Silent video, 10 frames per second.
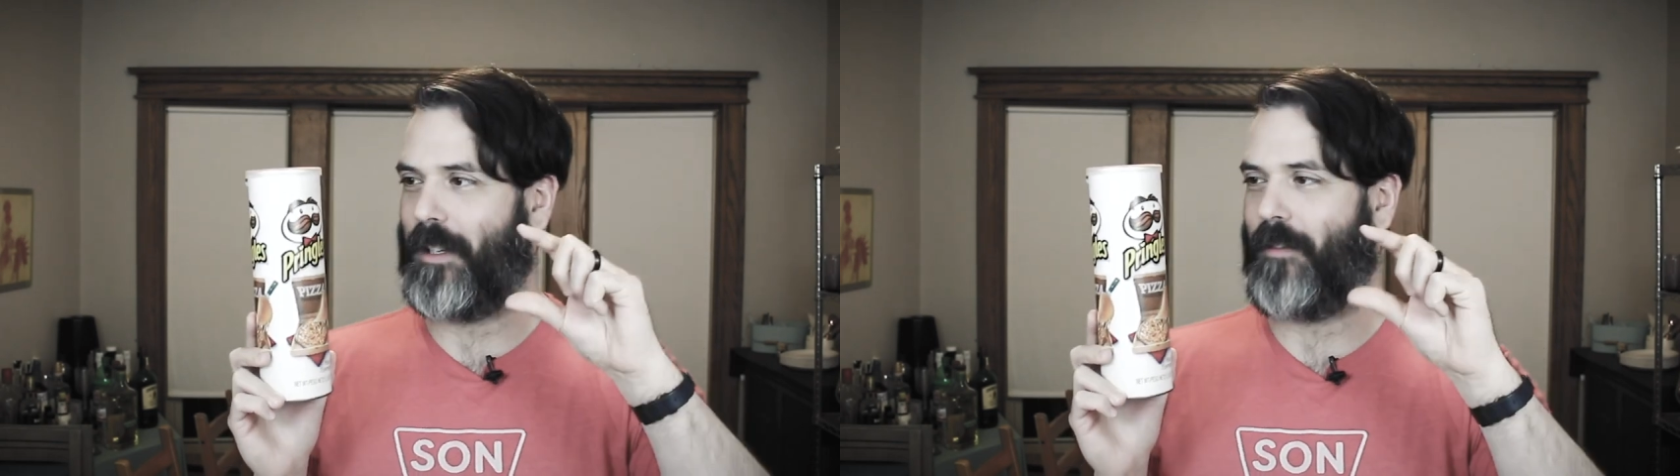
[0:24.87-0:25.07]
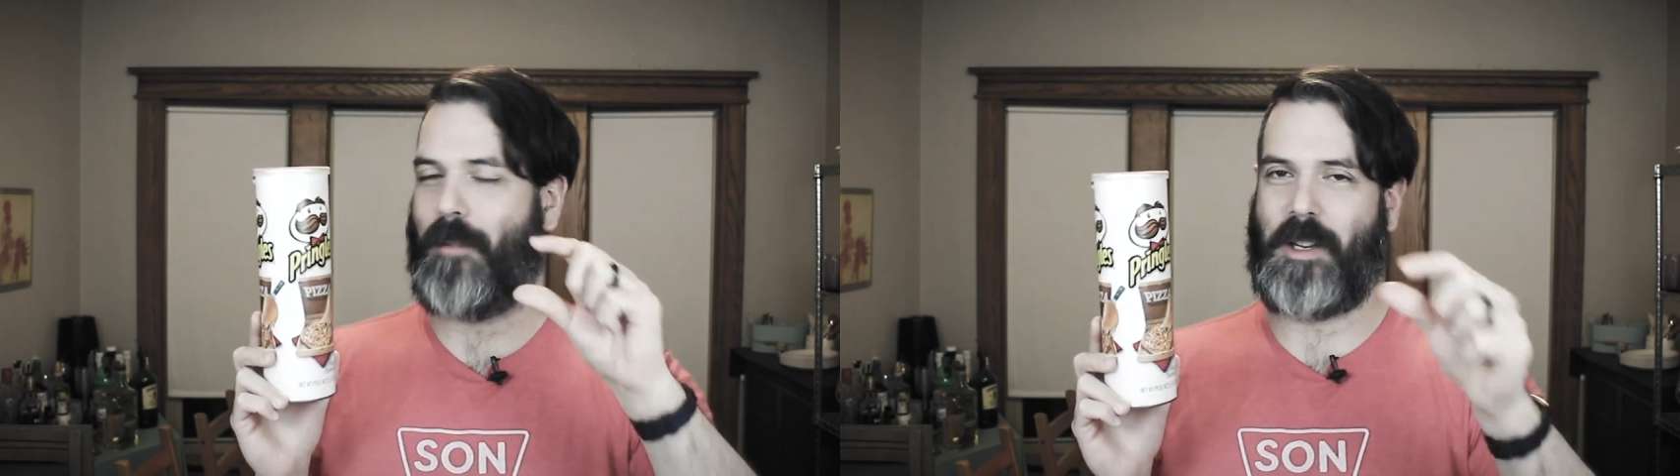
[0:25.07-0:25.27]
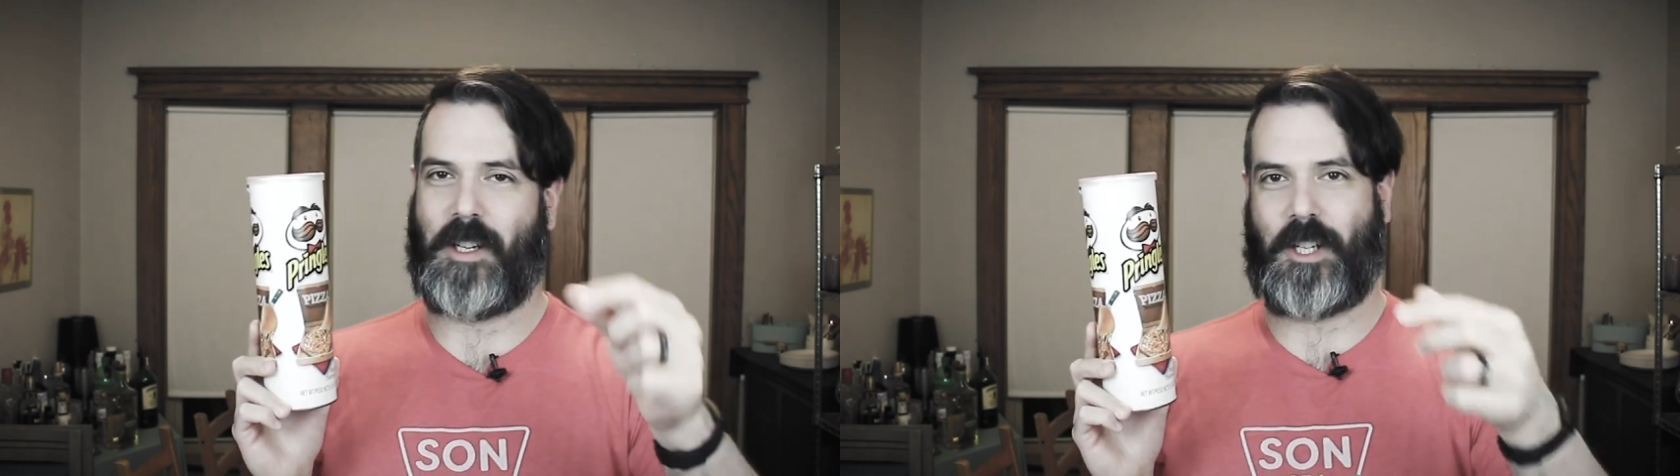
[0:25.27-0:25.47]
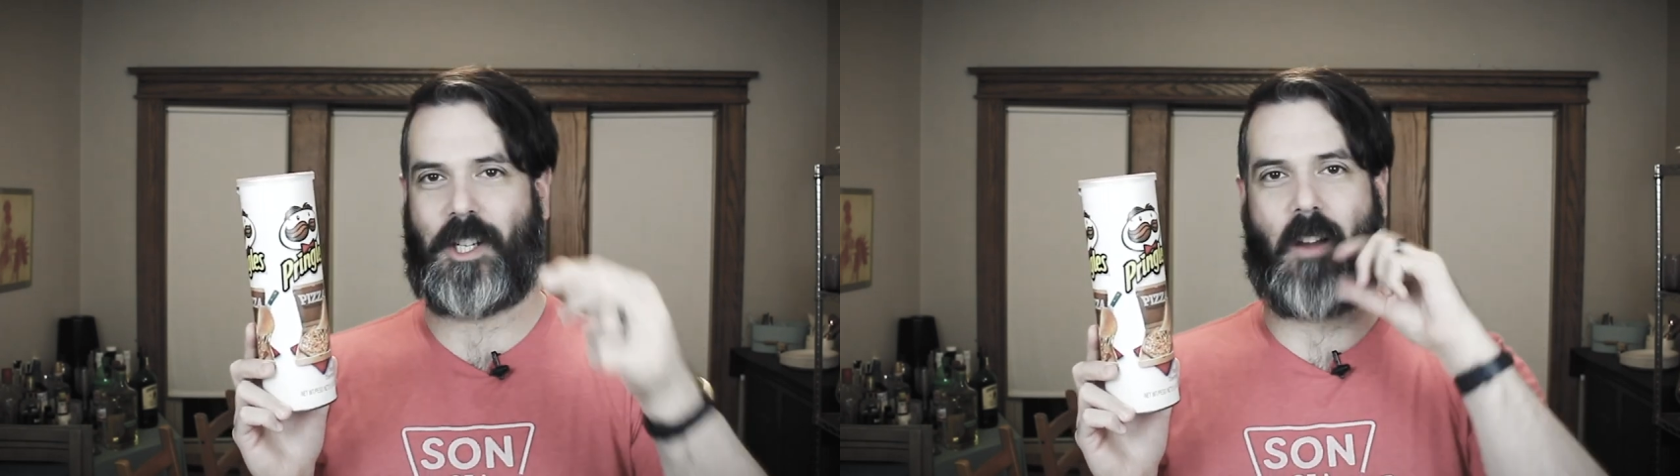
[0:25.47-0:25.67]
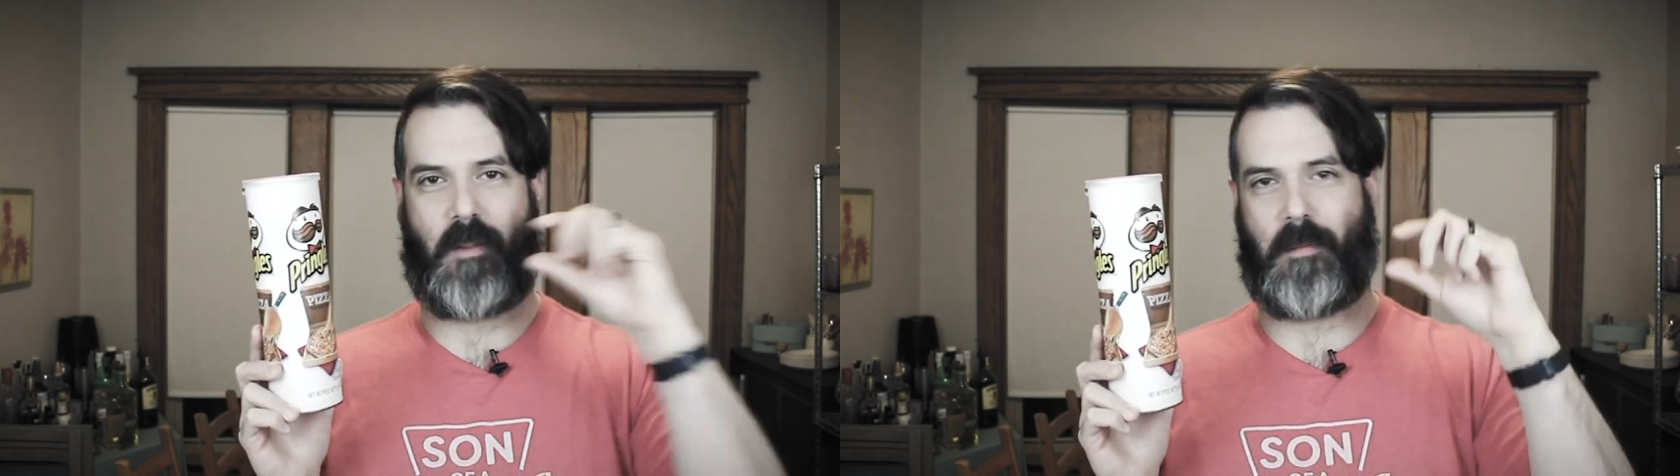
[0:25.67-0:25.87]
of them and just
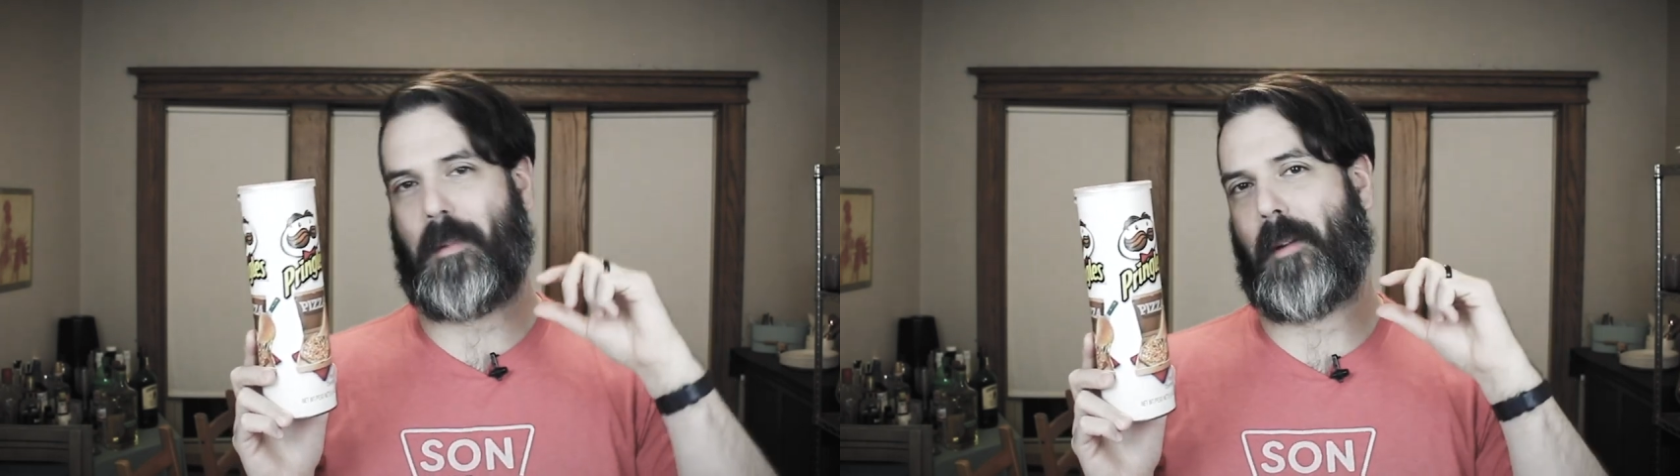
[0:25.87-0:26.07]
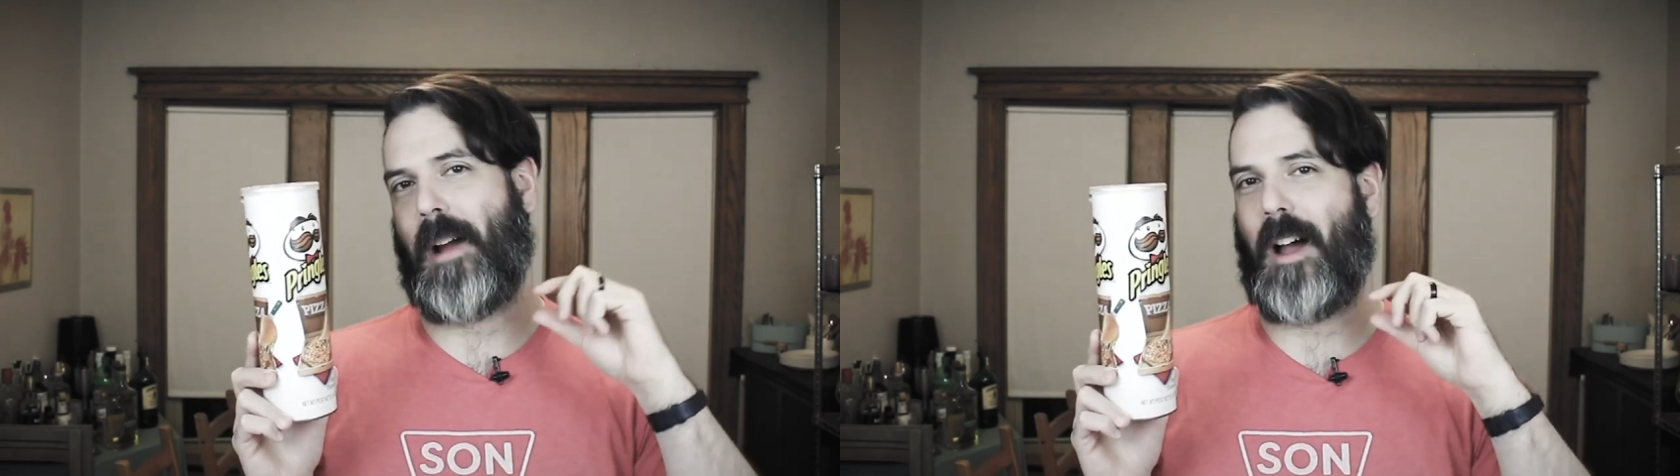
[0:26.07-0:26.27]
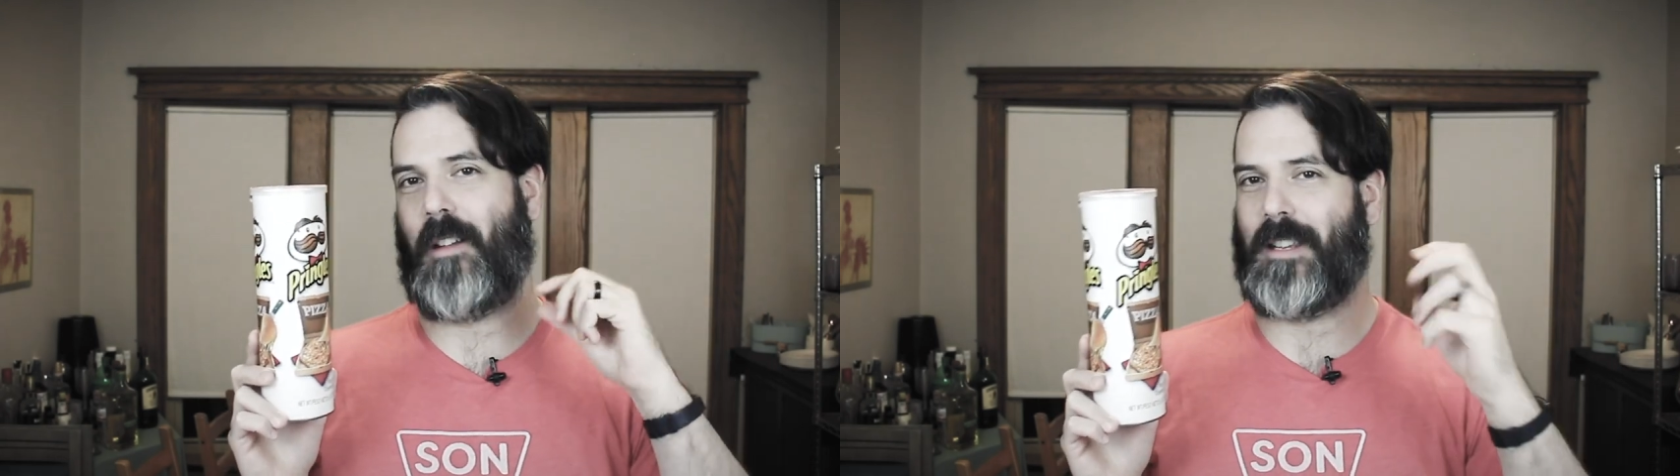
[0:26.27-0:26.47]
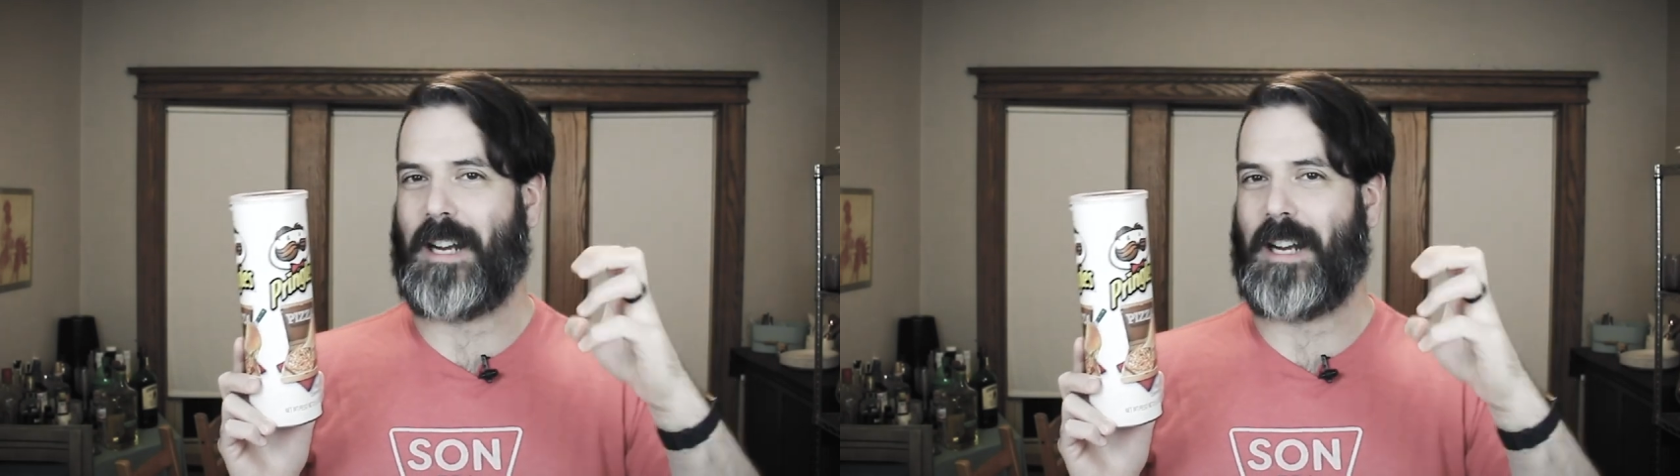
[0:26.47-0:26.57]
shove them in my mouth.